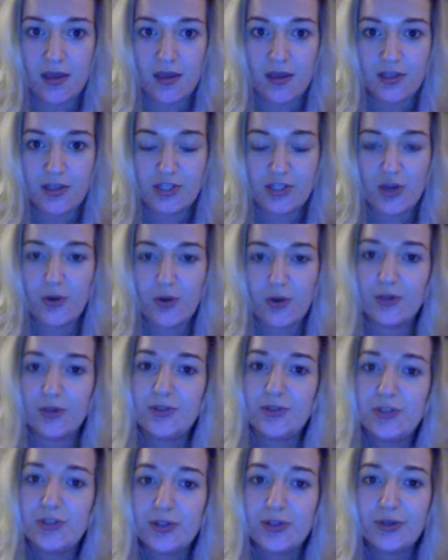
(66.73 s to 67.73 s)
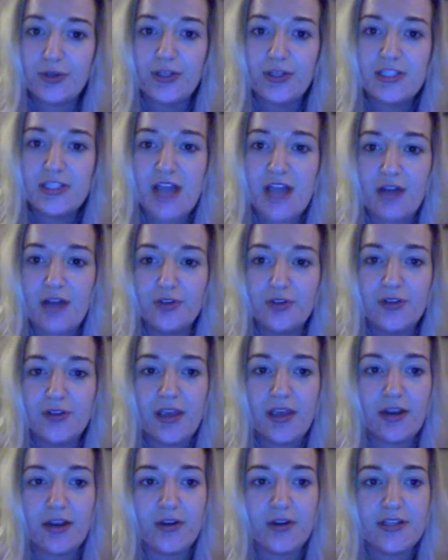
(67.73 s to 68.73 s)
So early childhood
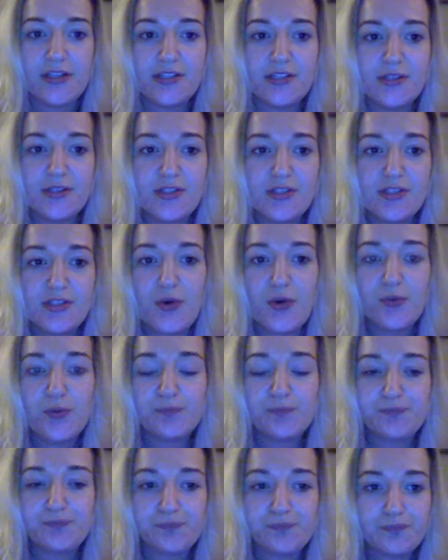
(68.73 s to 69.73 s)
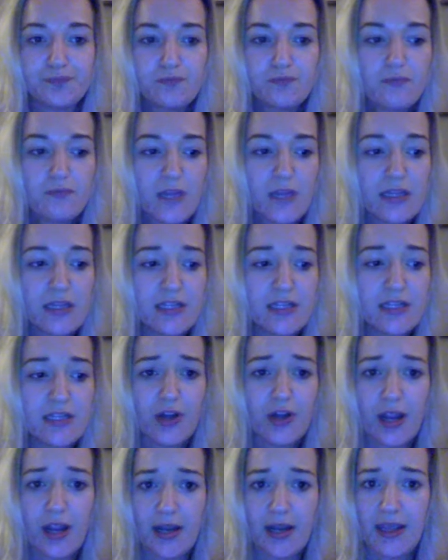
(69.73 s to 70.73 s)
caries. So these
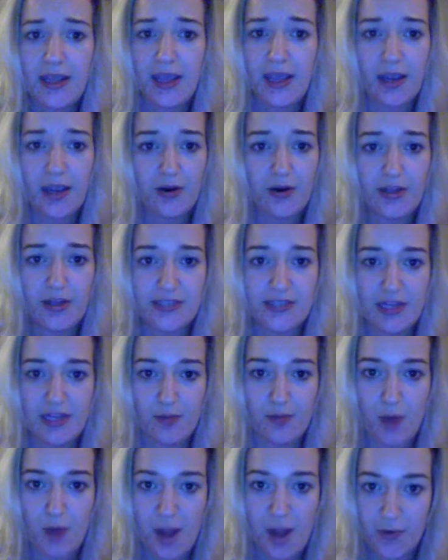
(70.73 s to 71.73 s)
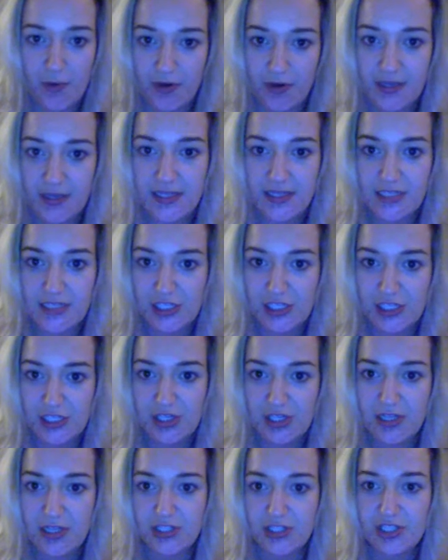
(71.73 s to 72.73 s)
are any caries in a primary
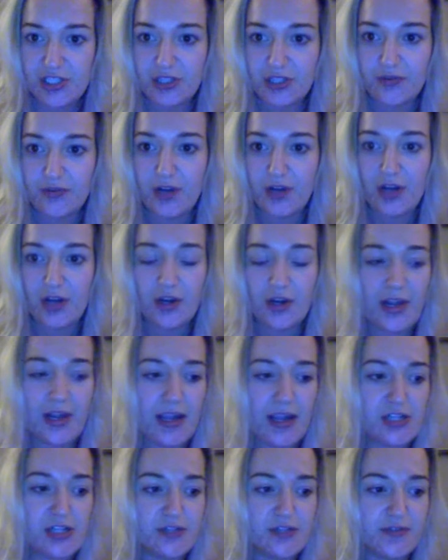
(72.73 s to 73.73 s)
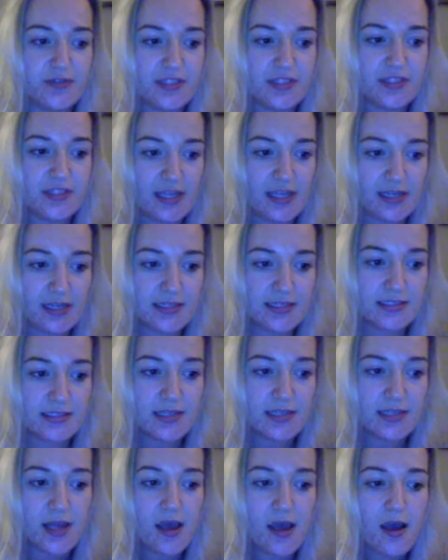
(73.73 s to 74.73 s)
dentition in children under the age of
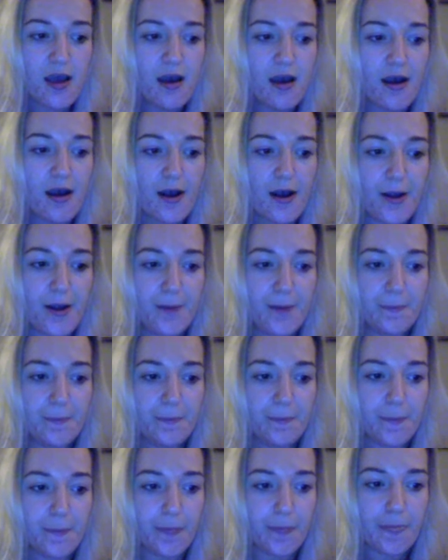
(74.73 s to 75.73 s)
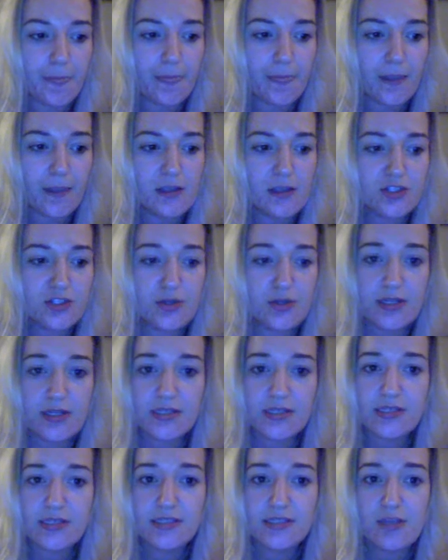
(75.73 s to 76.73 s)
6. Um, so
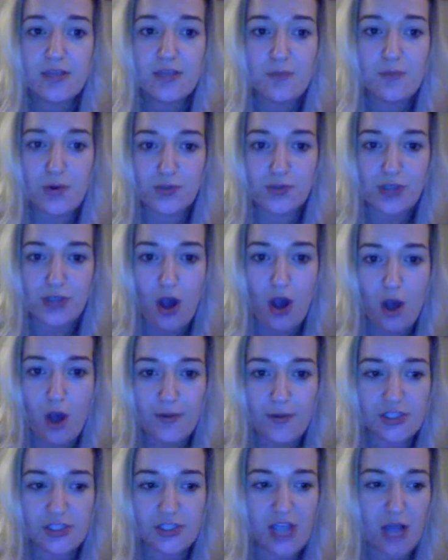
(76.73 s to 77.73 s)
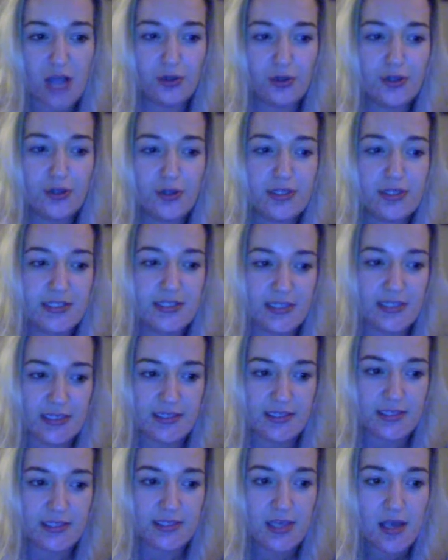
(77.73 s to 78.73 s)
this is the most common childhood
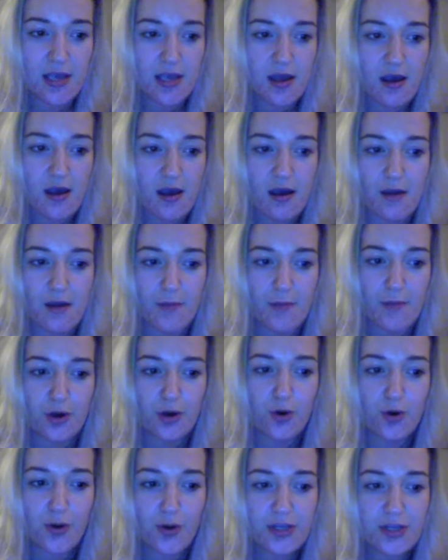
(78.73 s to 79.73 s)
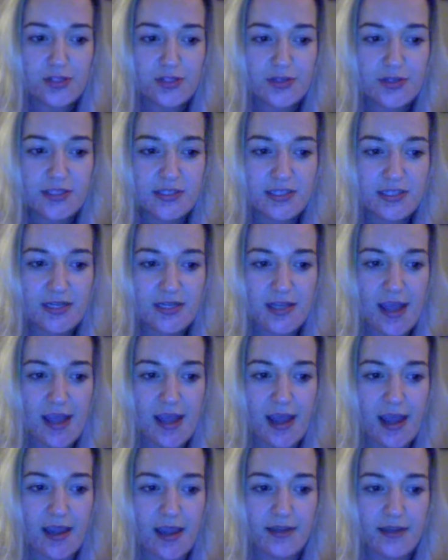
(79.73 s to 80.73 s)
disease. According to the
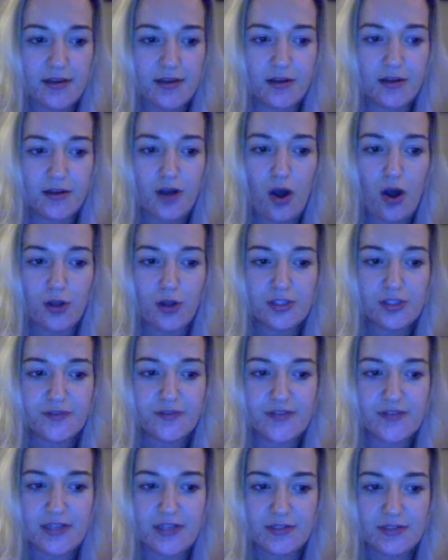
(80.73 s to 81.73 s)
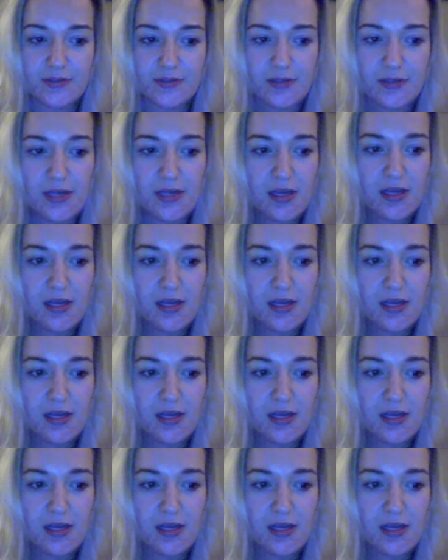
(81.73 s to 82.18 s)
CDA, the College of Dental